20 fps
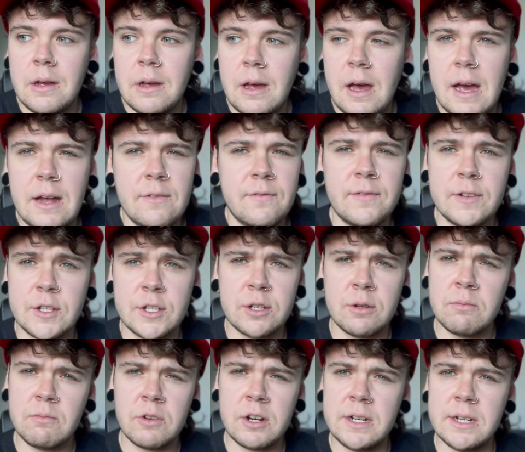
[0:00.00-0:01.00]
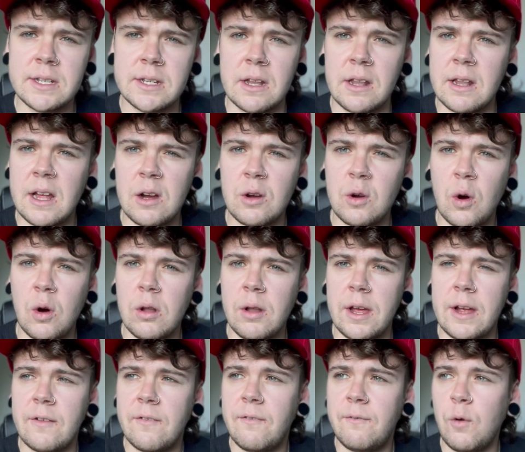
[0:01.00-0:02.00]
and for some reason that got
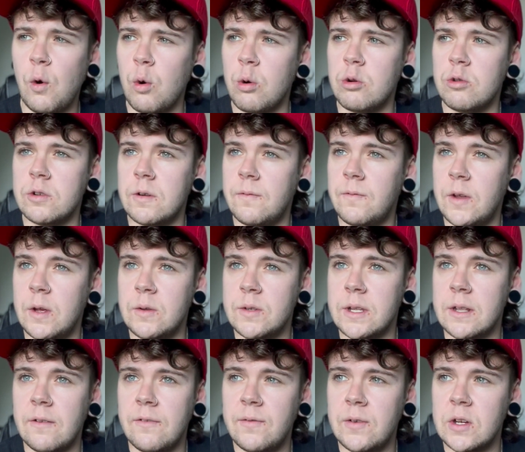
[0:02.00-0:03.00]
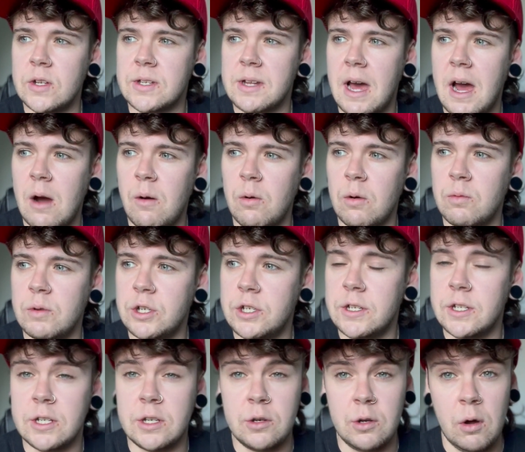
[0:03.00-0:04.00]
like 400 views in the first hour, which
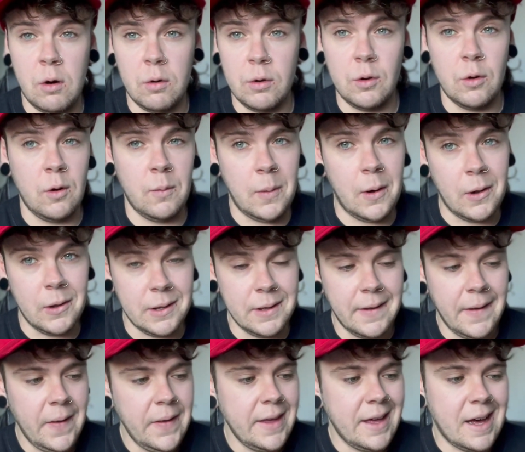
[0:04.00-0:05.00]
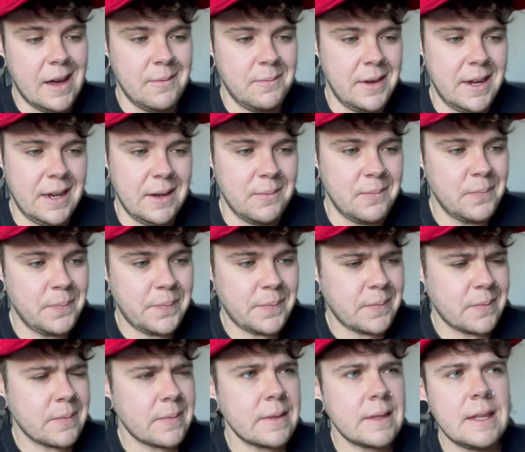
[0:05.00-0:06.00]
is not normal. I mean,
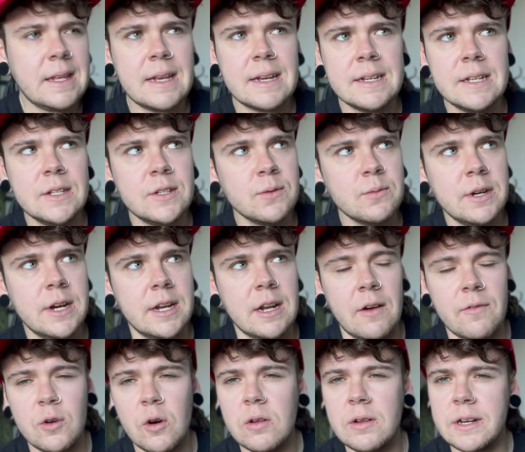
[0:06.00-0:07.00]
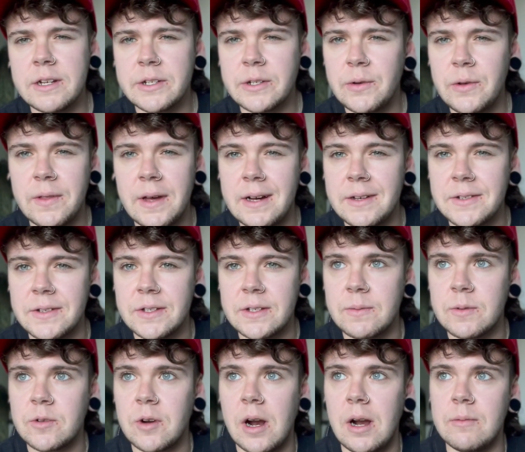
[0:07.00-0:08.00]
it's weird. I've got like 2,000
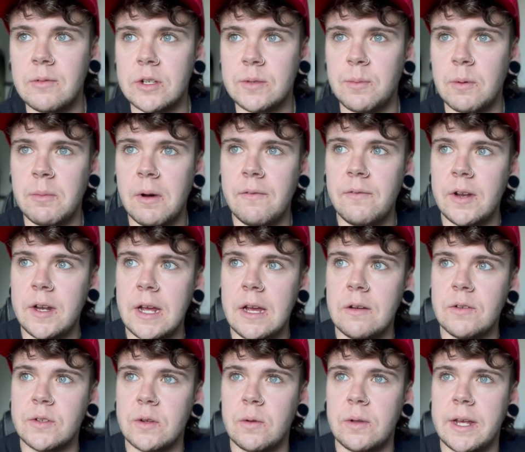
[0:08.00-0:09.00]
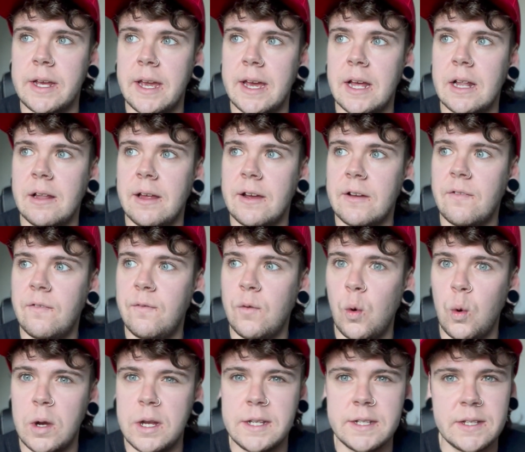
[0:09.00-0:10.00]
subscribers, but my videos only get like
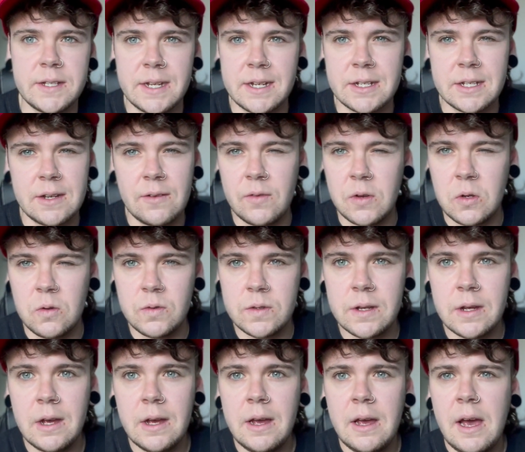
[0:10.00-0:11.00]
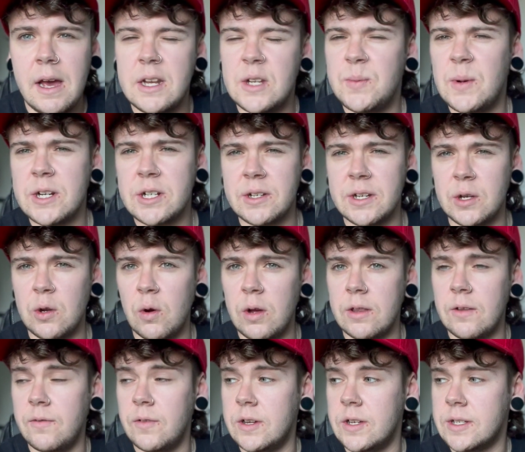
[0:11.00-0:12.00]
40 to 60 views, and especially not
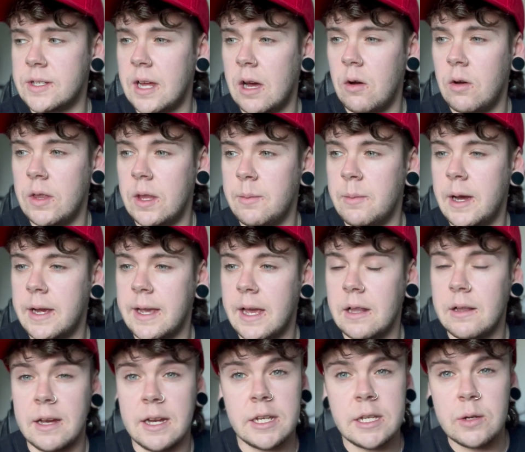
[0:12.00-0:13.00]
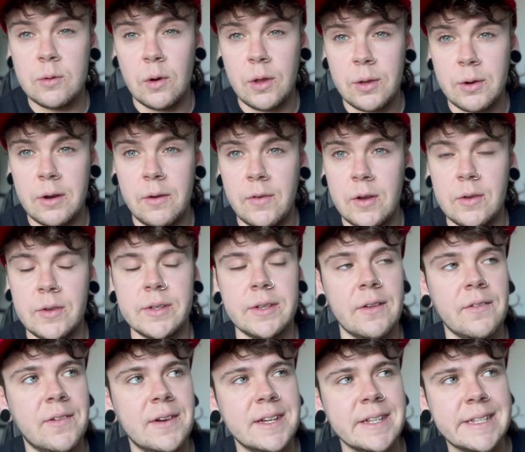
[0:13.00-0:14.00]
in the first hour. They might get like 2 or 3 views in
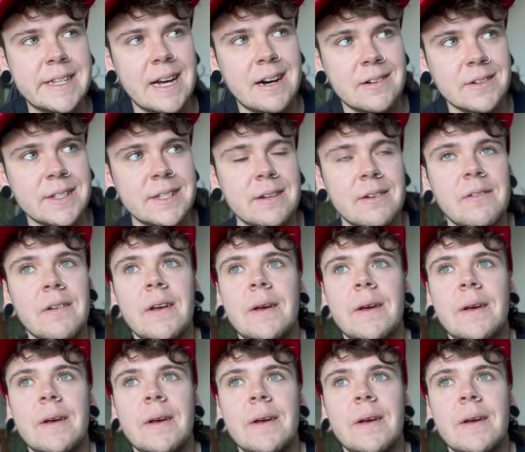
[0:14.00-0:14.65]
the first hour, so